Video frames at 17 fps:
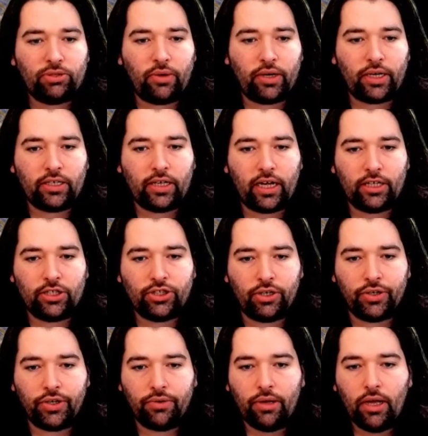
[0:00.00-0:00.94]
I can kind of
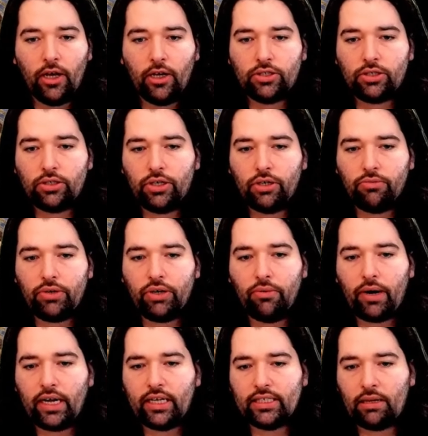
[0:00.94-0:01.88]
show you. So
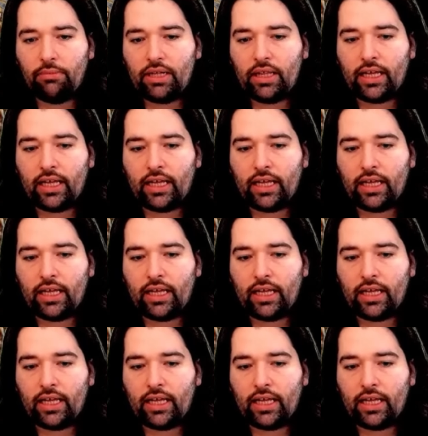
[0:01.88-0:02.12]
you're running something like